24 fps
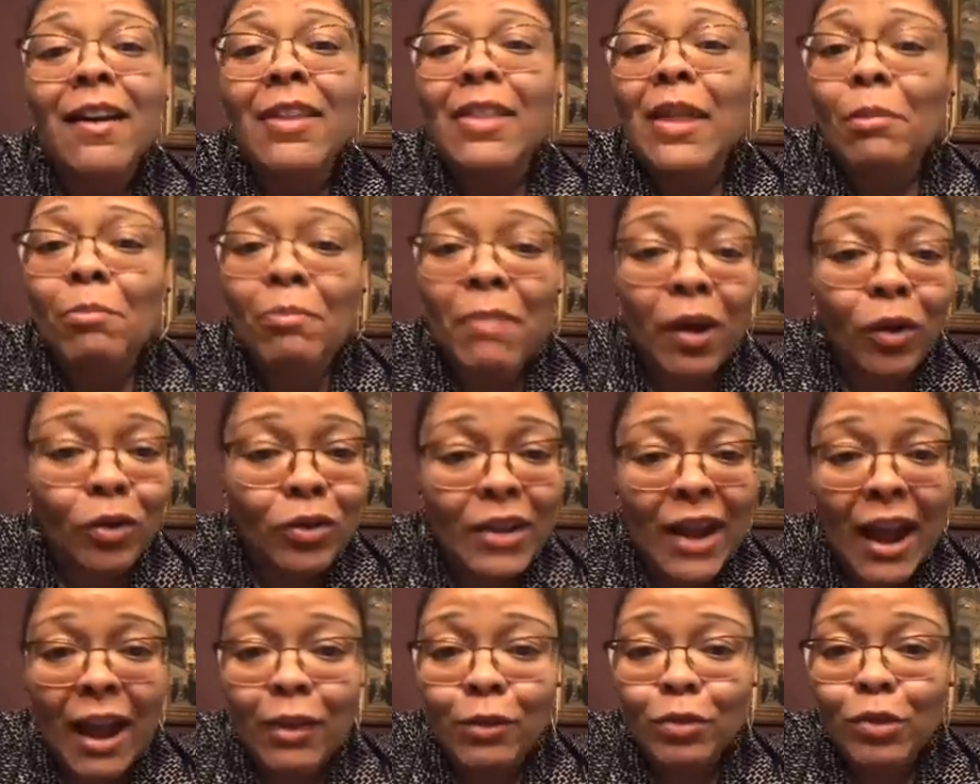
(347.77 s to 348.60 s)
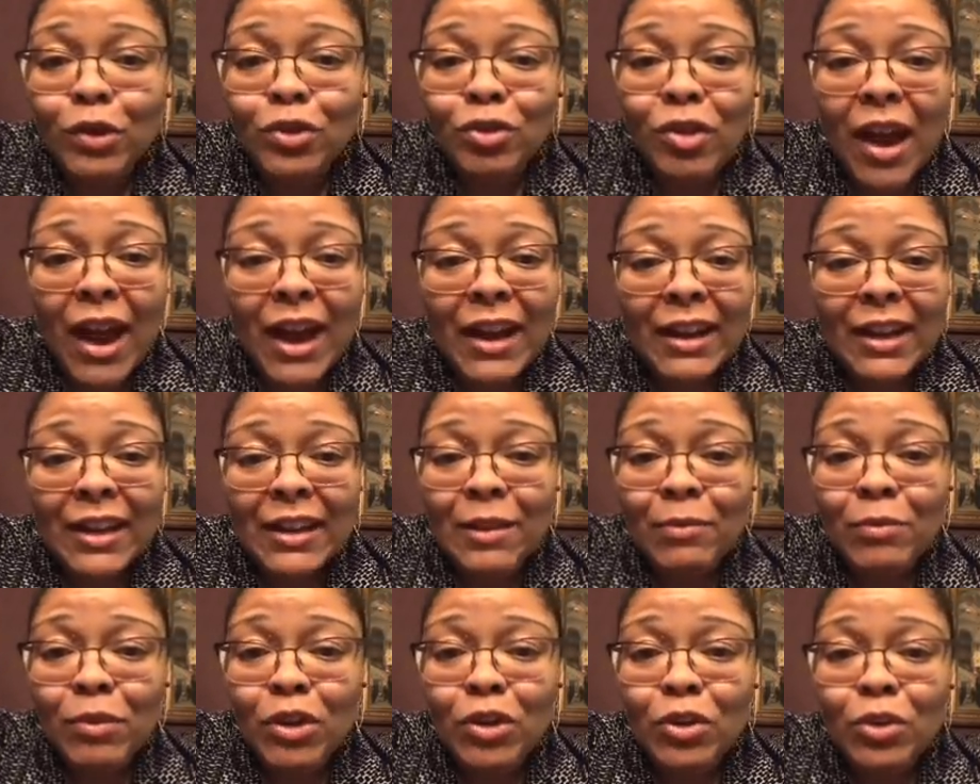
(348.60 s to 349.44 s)
They melt down if you try to get
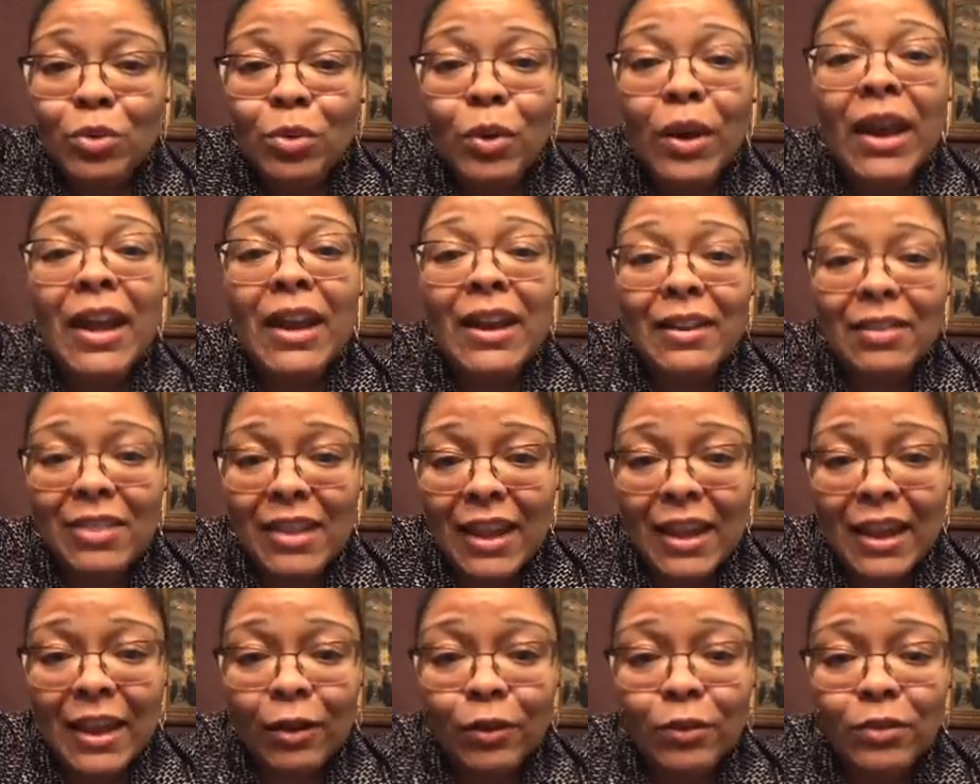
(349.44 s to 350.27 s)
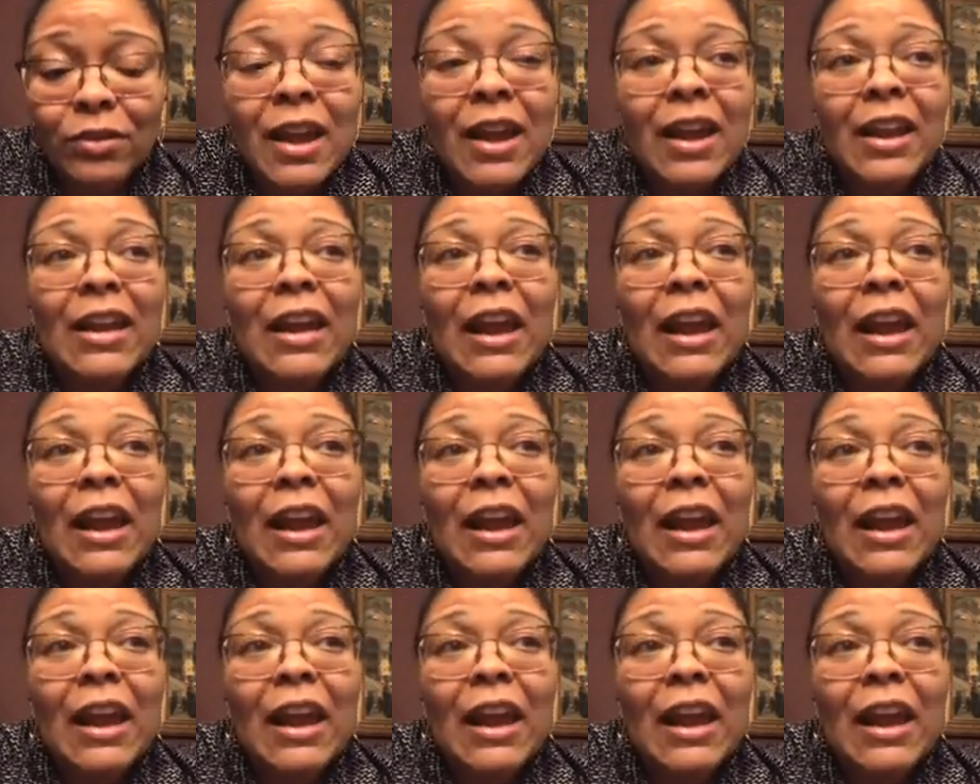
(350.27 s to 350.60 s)
them to do anything else.